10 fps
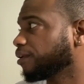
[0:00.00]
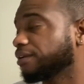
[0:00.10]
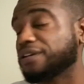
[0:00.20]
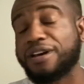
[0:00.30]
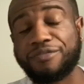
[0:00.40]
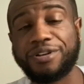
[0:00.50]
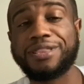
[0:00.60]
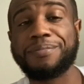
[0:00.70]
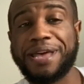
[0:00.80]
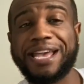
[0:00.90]
covering
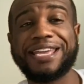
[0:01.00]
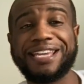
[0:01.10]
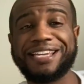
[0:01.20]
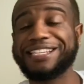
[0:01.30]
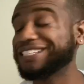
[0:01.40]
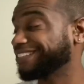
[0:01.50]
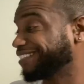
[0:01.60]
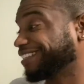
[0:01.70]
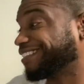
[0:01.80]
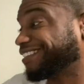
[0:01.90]
the package.
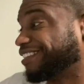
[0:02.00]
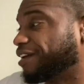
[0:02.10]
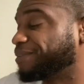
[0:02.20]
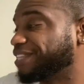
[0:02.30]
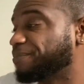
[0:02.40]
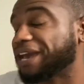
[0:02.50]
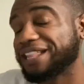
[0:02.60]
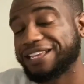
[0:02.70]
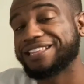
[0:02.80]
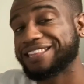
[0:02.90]
I mean, the
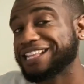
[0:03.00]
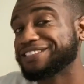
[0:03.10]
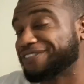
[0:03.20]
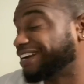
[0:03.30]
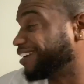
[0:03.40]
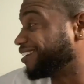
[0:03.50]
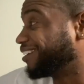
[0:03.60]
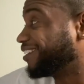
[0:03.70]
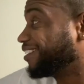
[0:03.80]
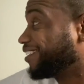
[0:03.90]
palette, that's
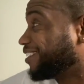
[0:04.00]
fire.